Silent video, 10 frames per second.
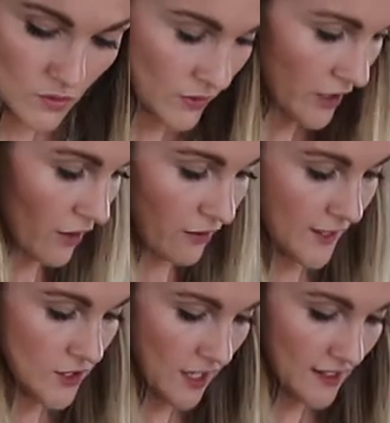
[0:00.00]
over our
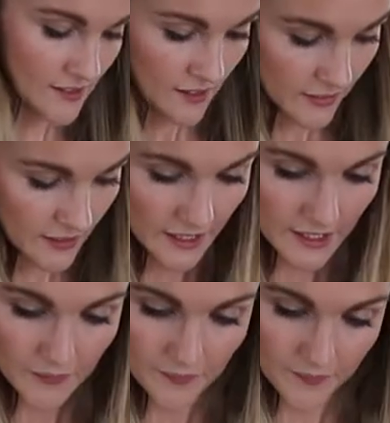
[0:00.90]
fish cakes if they need
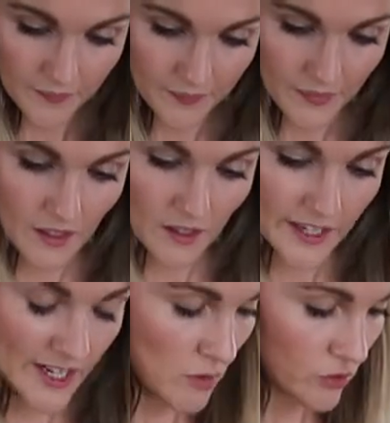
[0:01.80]
it.
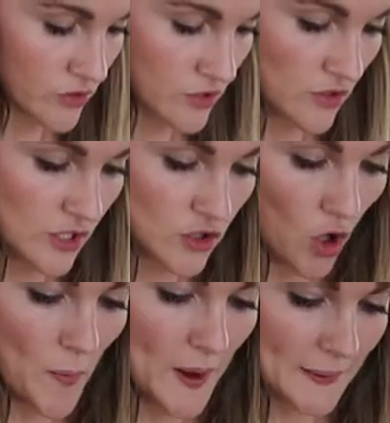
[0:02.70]
And I'm also just going to
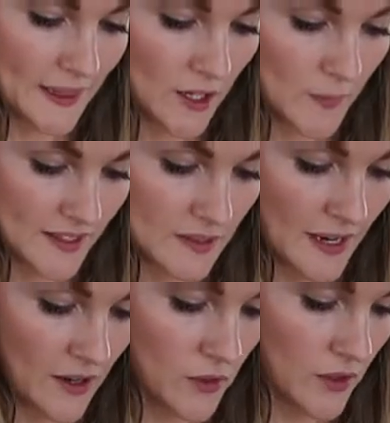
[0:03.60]
chop up a little bit of
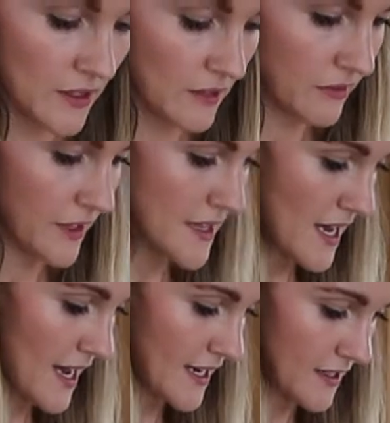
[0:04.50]
tomato and fling
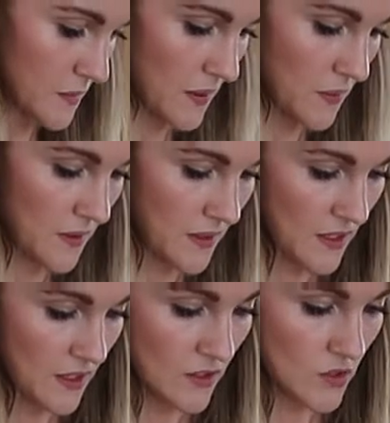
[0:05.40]
that in as well.
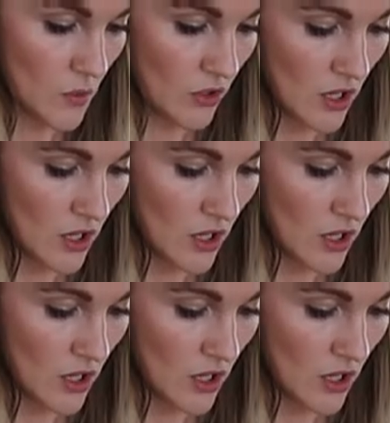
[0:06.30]
So we've